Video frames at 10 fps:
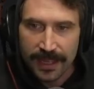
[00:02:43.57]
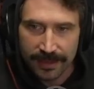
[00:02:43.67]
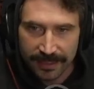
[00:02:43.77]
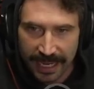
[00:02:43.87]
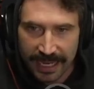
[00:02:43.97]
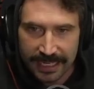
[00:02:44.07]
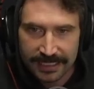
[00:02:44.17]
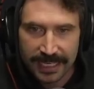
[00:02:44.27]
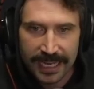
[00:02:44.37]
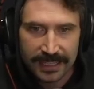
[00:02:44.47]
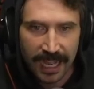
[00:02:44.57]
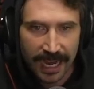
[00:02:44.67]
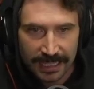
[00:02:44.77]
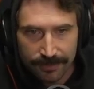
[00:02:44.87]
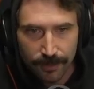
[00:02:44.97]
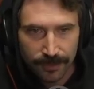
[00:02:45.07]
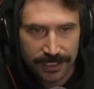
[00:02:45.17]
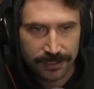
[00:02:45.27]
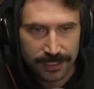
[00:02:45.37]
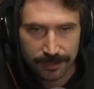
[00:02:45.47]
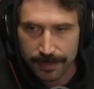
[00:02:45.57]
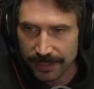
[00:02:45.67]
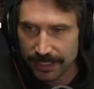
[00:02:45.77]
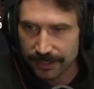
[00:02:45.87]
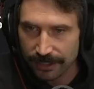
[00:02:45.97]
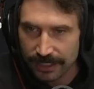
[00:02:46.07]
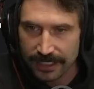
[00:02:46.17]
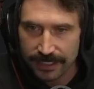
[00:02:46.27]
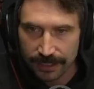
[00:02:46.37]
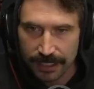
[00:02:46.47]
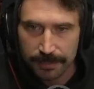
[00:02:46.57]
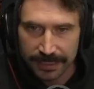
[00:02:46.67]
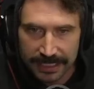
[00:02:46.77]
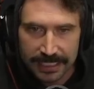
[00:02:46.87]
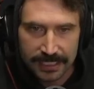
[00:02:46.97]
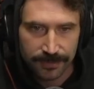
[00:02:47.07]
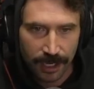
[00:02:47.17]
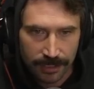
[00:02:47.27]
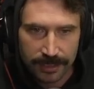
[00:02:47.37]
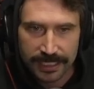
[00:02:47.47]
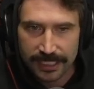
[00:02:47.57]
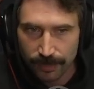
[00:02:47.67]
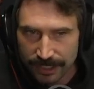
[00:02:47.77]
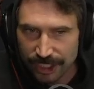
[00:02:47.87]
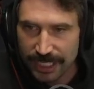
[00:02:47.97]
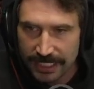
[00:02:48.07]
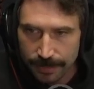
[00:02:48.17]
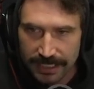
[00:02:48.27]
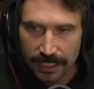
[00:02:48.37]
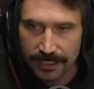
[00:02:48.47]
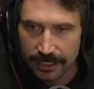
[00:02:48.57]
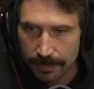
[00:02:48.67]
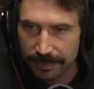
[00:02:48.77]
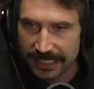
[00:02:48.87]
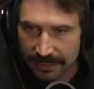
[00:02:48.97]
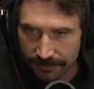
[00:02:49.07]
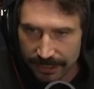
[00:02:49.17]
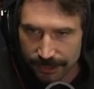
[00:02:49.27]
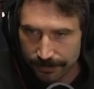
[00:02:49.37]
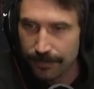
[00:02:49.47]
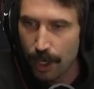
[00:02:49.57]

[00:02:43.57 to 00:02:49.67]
Uh, they take the high-level feature description and turn it into a complete list of all the things which need to be done to complete the feature.